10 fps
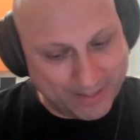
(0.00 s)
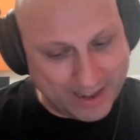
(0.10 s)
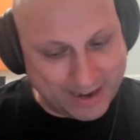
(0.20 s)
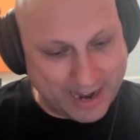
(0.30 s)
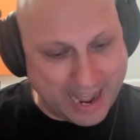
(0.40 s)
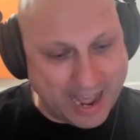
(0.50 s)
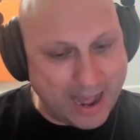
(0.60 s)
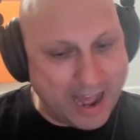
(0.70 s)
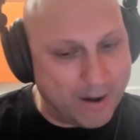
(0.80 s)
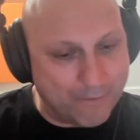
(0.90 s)
then out
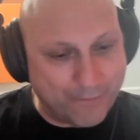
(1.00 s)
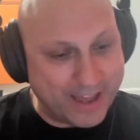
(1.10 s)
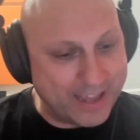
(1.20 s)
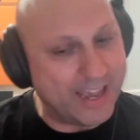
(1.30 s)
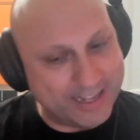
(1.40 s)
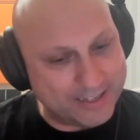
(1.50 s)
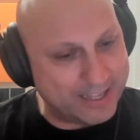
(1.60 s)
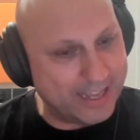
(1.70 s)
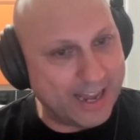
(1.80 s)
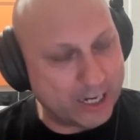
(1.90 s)
of there, yeah, into
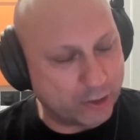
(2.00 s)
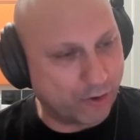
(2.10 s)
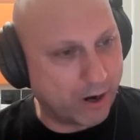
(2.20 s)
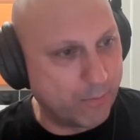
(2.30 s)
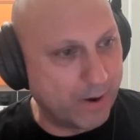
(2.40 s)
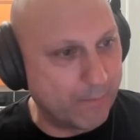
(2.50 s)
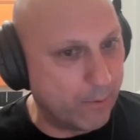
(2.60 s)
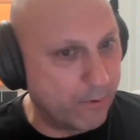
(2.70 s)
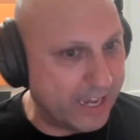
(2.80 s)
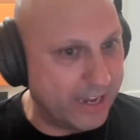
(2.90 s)
the electro when we
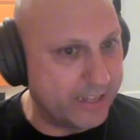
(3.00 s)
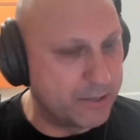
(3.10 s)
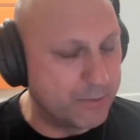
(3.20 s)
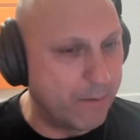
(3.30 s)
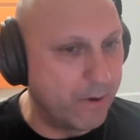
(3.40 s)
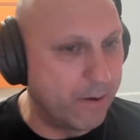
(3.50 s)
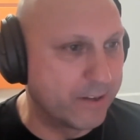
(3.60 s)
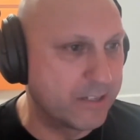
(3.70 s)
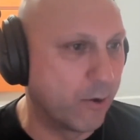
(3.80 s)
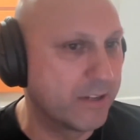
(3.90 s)
were kids, when we
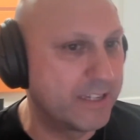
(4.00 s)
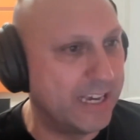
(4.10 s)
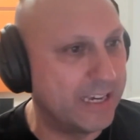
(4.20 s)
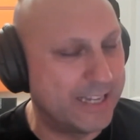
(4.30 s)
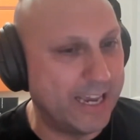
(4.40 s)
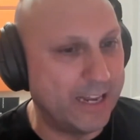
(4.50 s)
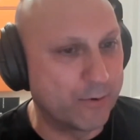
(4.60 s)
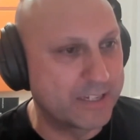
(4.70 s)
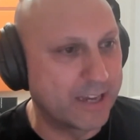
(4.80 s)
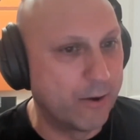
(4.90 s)
were sort of 16
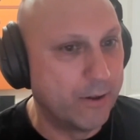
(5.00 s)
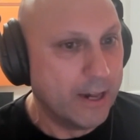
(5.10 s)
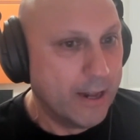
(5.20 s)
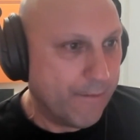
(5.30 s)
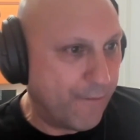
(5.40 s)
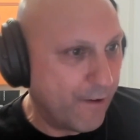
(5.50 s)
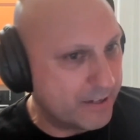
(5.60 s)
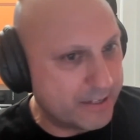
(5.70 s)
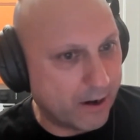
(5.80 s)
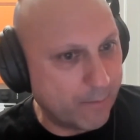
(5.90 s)
or so.
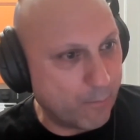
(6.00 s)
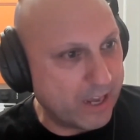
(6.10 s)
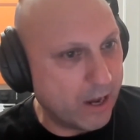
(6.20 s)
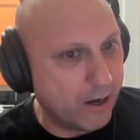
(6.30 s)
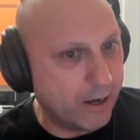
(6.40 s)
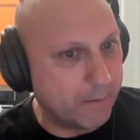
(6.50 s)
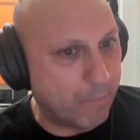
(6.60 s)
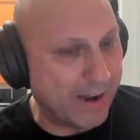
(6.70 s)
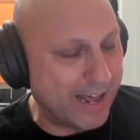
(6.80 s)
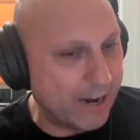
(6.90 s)
First time we heard
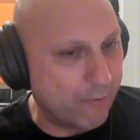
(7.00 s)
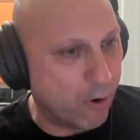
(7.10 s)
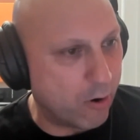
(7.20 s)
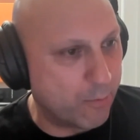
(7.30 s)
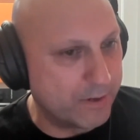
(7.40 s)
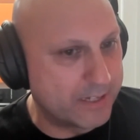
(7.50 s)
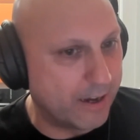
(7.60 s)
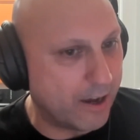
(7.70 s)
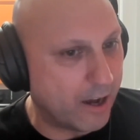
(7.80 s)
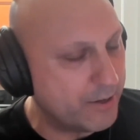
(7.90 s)
Planet Rock was
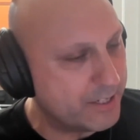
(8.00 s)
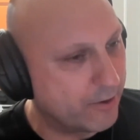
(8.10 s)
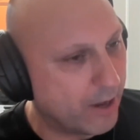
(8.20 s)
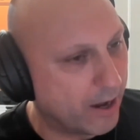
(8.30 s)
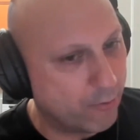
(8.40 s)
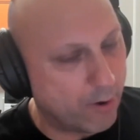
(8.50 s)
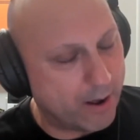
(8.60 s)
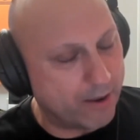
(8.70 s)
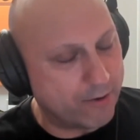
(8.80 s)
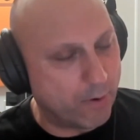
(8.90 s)
I
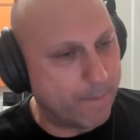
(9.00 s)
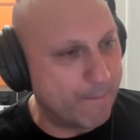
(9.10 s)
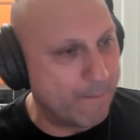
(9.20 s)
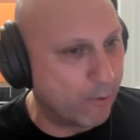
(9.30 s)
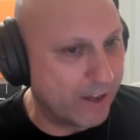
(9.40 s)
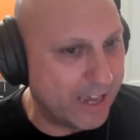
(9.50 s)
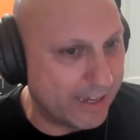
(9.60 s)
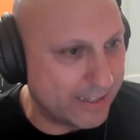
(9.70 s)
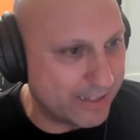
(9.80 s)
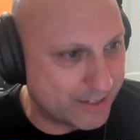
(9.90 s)
grew up in Milton
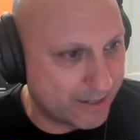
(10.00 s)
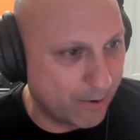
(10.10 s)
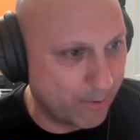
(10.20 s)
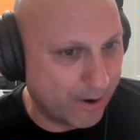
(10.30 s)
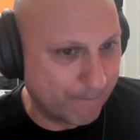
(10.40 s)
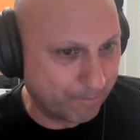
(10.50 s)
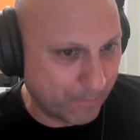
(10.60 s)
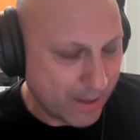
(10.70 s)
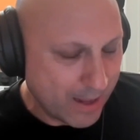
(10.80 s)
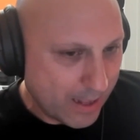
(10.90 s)
Keynes,
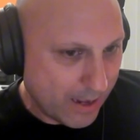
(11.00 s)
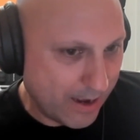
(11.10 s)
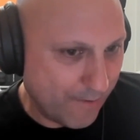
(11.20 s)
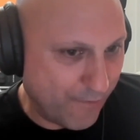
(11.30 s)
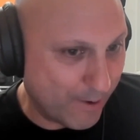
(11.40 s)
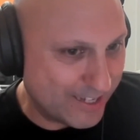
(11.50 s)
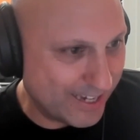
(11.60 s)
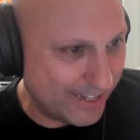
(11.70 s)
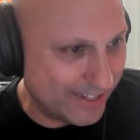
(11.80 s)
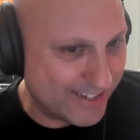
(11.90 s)
so for my
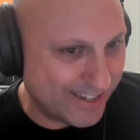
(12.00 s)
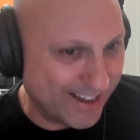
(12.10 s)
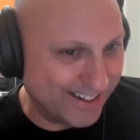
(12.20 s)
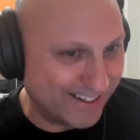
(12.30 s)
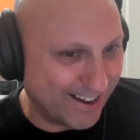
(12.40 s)
sins, and